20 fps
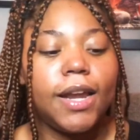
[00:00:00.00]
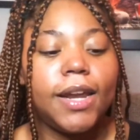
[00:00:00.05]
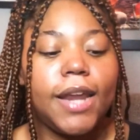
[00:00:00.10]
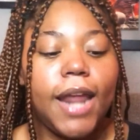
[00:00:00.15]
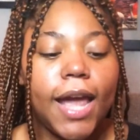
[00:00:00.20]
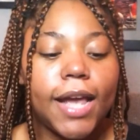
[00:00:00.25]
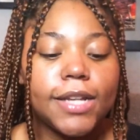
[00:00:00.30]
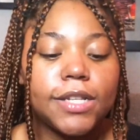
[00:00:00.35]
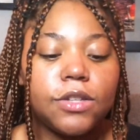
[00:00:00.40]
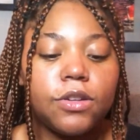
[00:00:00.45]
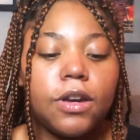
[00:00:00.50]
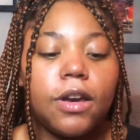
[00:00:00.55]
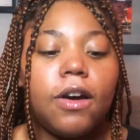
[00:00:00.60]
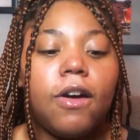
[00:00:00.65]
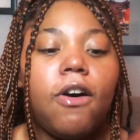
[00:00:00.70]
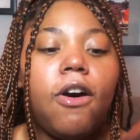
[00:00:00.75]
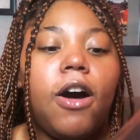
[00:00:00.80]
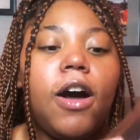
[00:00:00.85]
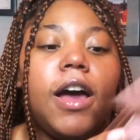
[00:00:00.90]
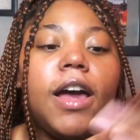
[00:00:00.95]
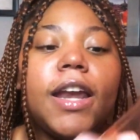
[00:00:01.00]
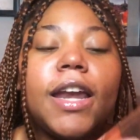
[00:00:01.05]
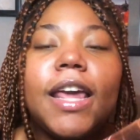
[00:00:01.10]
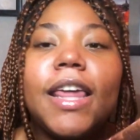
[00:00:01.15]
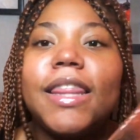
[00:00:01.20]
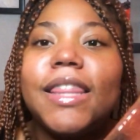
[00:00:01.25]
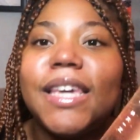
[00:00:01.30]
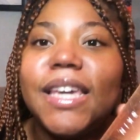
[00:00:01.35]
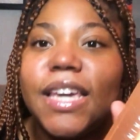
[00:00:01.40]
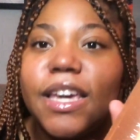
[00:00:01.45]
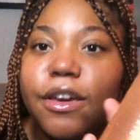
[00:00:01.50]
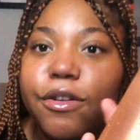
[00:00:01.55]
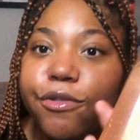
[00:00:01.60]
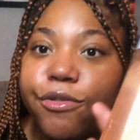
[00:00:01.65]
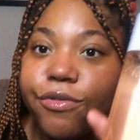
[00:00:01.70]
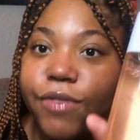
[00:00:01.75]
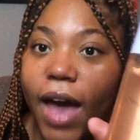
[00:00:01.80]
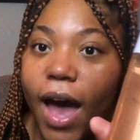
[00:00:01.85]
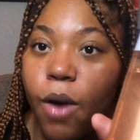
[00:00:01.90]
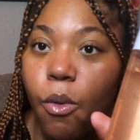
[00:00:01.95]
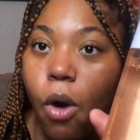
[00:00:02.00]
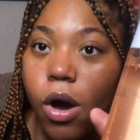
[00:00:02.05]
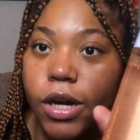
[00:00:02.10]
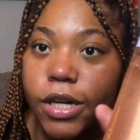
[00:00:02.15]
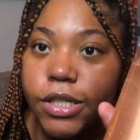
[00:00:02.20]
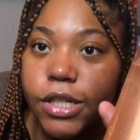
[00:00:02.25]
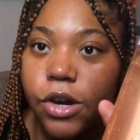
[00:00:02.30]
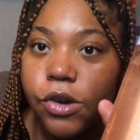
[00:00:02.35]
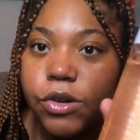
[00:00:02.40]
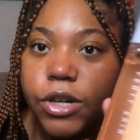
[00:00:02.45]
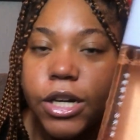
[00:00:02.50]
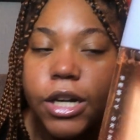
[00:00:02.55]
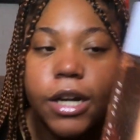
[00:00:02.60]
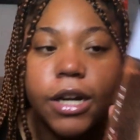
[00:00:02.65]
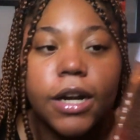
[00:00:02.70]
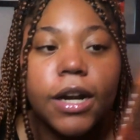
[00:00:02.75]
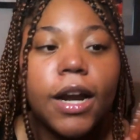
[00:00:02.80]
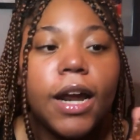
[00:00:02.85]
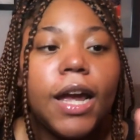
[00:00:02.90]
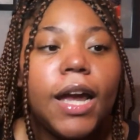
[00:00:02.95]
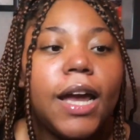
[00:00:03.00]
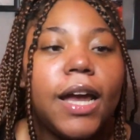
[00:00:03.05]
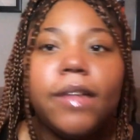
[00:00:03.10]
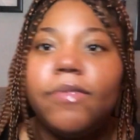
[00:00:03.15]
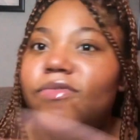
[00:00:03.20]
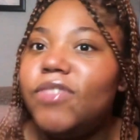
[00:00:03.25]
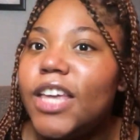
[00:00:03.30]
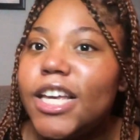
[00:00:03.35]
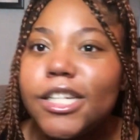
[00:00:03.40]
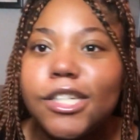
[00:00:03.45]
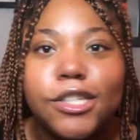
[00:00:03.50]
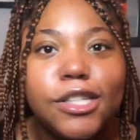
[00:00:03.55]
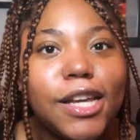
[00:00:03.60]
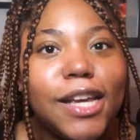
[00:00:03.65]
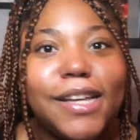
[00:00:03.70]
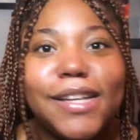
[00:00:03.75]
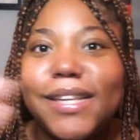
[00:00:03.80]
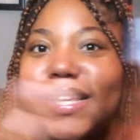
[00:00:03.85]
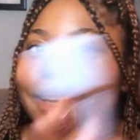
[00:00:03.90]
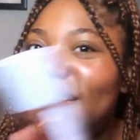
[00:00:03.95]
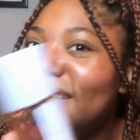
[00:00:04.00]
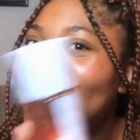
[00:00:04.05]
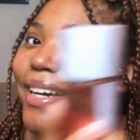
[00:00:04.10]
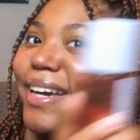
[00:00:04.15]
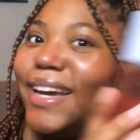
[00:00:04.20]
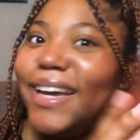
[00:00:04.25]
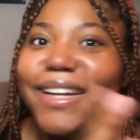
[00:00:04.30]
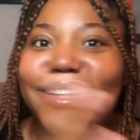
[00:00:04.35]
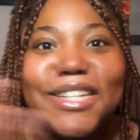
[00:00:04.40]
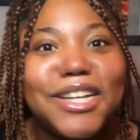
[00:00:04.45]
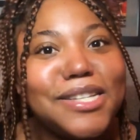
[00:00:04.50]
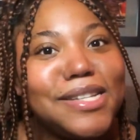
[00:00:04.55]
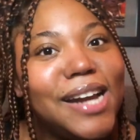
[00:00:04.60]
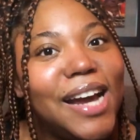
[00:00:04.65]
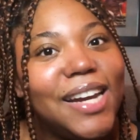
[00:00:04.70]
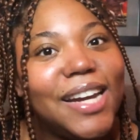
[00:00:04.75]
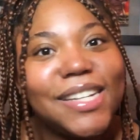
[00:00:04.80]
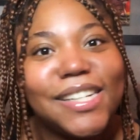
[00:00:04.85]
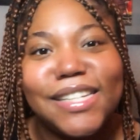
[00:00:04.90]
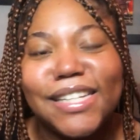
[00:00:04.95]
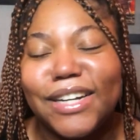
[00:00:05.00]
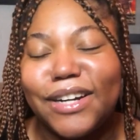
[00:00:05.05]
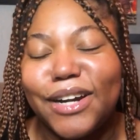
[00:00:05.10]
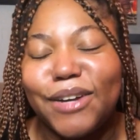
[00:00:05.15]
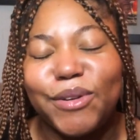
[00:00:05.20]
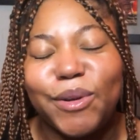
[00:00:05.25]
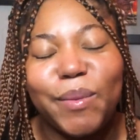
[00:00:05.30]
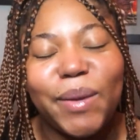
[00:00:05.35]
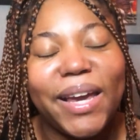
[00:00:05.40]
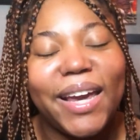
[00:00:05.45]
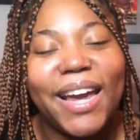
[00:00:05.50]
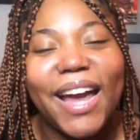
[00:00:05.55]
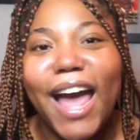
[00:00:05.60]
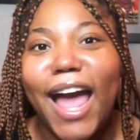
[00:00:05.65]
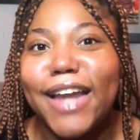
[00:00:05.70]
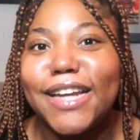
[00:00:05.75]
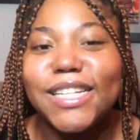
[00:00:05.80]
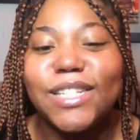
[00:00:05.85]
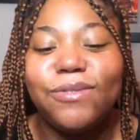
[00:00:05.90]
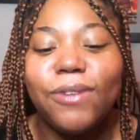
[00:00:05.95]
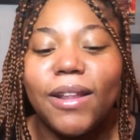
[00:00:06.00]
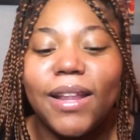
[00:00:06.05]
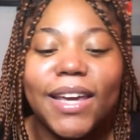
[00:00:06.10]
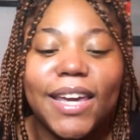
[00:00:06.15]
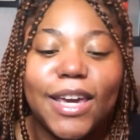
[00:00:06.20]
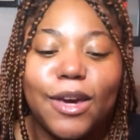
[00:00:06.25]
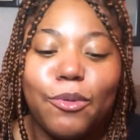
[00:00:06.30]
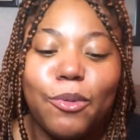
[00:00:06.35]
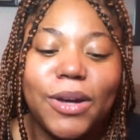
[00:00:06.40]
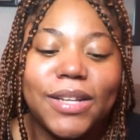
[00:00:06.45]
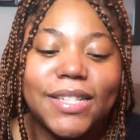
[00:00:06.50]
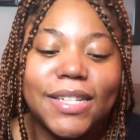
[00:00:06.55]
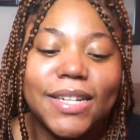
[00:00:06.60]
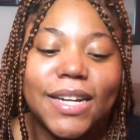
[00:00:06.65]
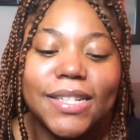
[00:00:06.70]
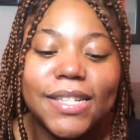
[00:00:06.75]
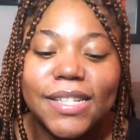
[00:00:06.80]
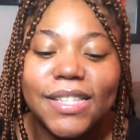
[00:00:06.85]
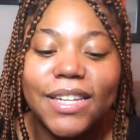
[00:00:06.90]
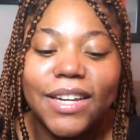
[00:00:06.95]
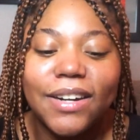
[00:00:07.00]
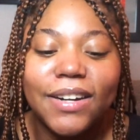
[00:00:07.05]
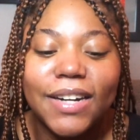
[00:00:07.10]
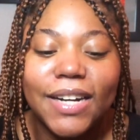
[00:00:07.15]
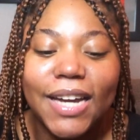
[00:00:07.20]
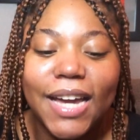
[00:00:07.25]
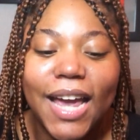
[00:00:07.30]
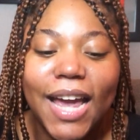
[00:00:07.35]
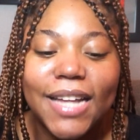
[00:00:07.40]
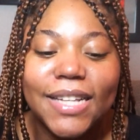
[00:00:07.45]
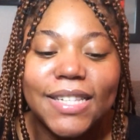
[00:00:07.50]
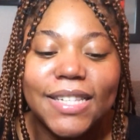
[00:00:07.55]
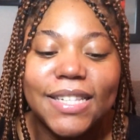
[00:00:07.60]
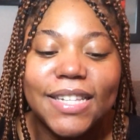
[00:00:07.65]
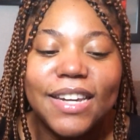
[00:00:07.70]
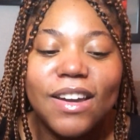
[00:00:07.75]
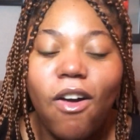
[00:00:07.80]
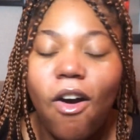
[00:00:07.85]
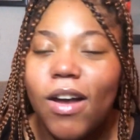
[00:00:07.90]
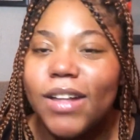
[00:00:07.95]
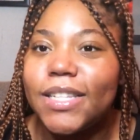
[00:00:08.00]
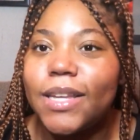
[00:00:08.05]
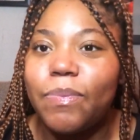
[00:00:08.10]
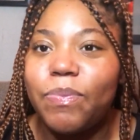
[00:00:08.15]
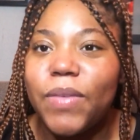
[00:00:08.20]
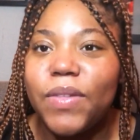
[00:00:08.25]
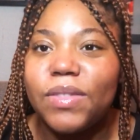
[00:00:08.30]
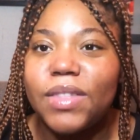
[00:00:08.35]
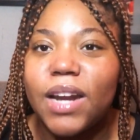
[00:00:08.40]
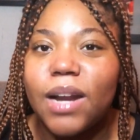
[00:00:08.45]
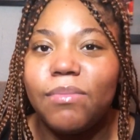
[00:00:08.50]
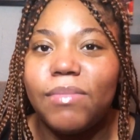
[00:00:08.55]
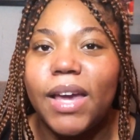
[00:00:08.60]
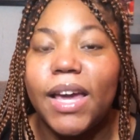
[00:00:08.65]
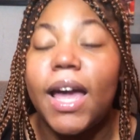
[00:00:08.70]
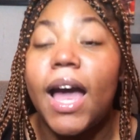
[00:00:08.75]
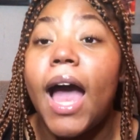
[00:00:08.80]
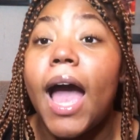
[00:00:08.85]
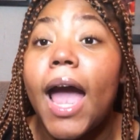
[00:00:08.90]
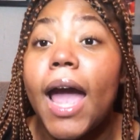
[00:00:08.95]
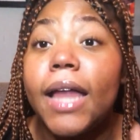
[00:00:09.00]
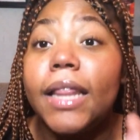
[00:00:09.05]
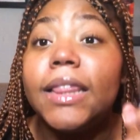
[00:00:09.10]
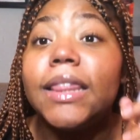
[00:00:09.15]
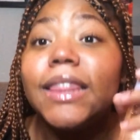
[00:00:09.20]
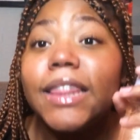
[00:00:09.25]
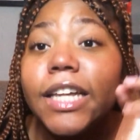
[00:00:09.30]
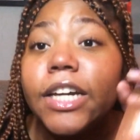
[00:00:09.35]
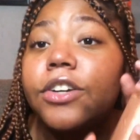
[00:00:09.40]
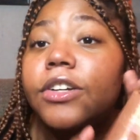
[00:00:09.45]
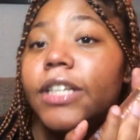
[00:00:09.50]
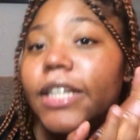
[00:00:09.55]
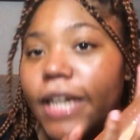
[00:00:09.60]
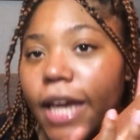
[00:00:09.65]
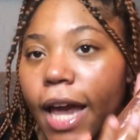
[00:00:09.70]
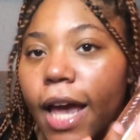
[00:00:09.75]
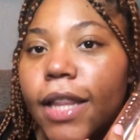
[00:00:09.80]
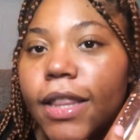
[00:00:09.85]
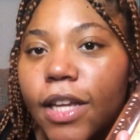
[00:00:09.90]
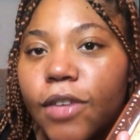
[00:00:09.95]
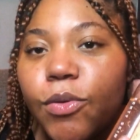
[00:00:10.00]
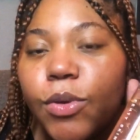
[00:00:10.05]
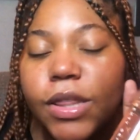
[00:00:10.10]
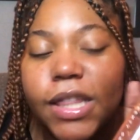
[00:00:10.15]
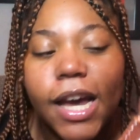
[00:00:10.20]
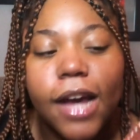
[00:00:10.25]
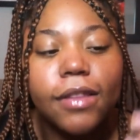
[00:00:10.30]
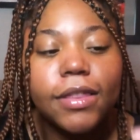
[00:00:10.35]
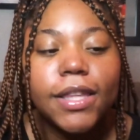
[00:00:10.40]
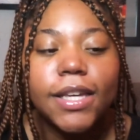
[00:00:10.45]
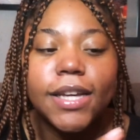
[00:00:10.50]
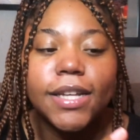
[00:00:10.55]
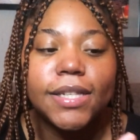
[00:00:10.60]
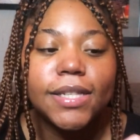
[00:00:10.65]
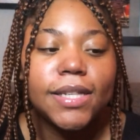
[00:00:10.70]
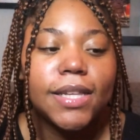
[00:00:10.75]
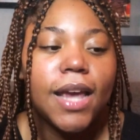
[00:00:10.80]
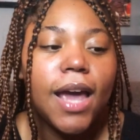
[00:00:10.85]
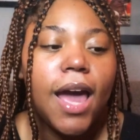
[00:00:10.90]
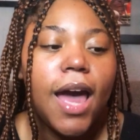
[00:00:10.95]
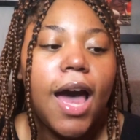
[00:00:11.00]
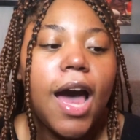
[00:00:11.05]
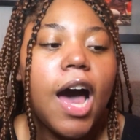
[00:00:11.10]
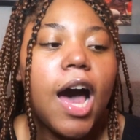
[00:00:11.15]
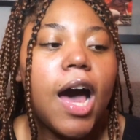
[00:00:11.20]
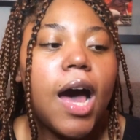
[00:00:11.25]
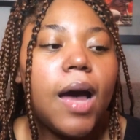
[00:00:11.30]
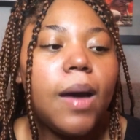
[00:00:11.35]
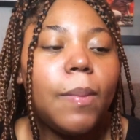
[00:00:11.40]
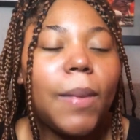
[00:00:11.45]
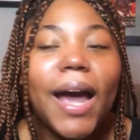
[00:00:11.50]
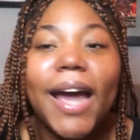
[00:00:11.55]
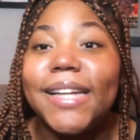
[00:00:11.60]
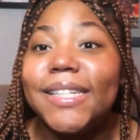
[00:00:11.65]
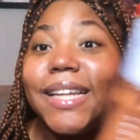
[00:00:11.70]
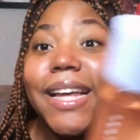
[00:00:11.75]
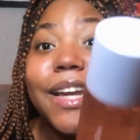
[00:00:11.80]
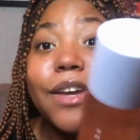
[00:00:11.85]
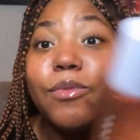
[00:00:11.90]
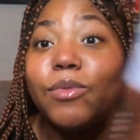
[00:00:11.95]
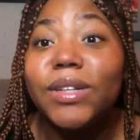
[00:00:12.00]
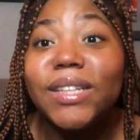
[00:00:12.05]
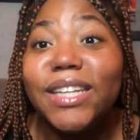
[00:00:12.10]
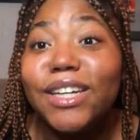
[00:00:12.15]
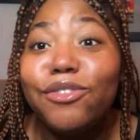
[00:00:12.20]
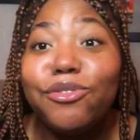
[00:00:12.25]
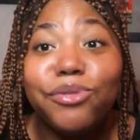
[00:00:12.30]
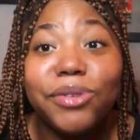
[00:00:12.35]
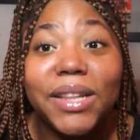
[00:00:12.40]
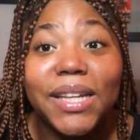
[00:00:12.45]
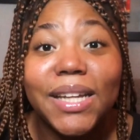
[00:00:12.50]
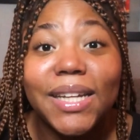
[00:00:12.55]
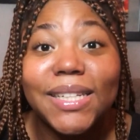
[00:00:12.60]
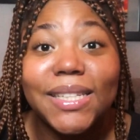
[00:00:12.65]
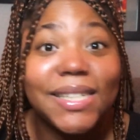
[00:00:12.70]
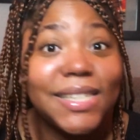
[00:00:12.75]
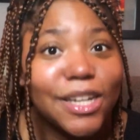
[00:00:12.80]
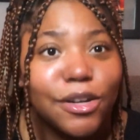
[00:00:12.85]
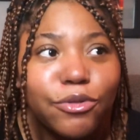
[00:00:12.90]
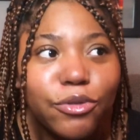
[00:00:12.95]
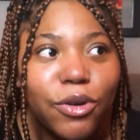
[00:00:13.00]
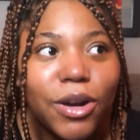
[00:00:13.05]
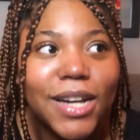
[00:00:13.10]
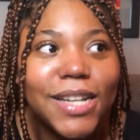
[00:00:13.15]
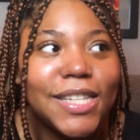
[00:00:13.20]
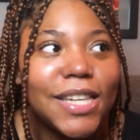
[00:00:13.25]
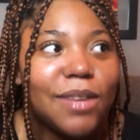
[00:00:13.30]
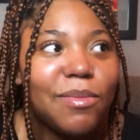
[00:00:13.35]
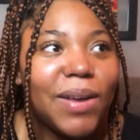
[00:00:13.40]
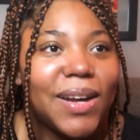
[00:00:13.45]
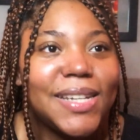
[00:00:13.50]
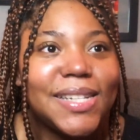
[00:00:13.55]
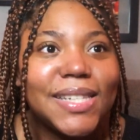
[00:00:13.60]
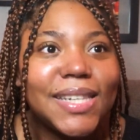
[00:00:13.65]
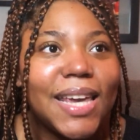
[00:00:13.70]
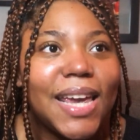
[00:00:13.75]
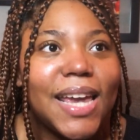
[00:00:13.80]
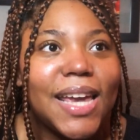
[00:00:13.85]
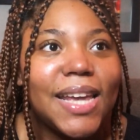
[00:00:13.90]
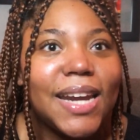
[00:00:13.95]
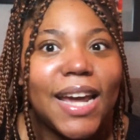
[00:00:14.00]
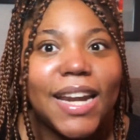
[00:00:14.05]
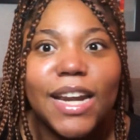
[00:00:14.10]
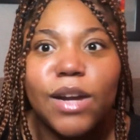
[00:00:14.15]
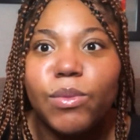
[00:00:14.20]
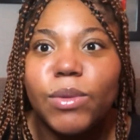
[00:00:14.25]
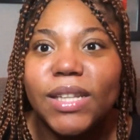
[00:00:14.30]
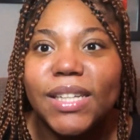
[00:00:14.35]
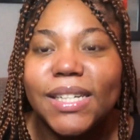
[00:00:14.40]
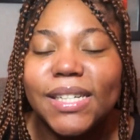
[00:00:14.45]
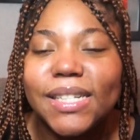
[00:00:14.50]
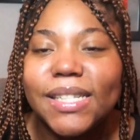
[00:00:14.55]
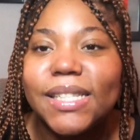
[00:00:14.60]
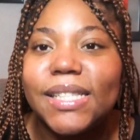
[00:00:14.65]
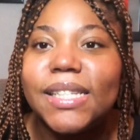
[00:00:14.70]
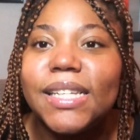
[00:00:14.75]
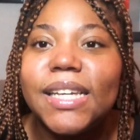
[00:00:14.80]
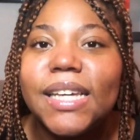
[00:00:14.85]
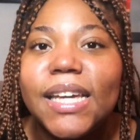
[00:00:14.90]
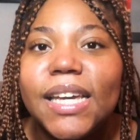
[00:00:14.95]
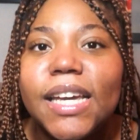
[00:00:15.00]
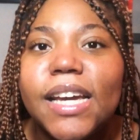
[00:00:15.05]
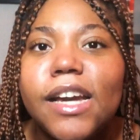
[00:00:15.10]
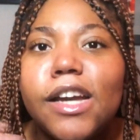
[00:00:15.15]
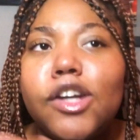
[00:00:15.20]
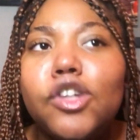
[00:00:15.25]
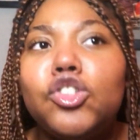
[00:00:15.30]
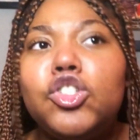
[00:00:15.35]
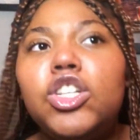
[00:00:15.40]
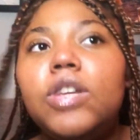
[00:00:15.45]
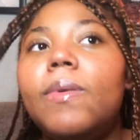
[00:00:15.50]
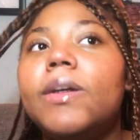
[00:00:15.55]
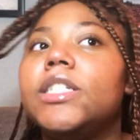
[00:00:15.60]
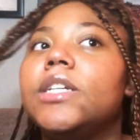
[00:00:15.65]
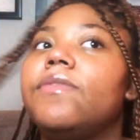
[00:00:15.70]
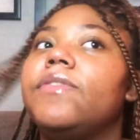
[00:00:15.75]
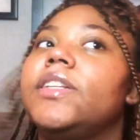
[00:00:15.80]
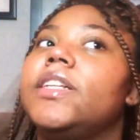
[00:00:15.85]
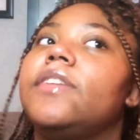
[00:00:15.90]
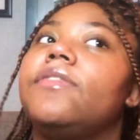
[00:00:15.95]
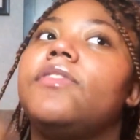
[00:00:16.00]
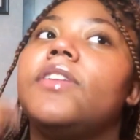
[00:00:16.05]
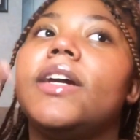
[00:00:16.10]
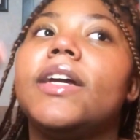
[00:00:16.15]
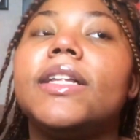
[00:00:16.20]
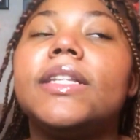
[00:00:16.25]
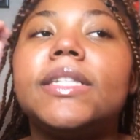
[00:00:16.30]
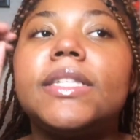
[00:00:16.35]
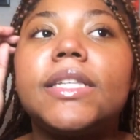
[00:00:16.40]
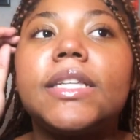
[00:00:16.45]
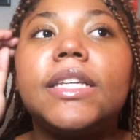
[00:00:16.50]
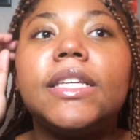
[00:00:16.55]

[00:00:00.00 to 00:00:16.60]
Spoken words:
Next, on the Fat Water Toner. This is just not necessary for me. I just felt like it wasn't necessary. It's not something that I'm like, I literally can't live without this. I didn't really feel a difference in my skin. I didn't really see too much of a difference.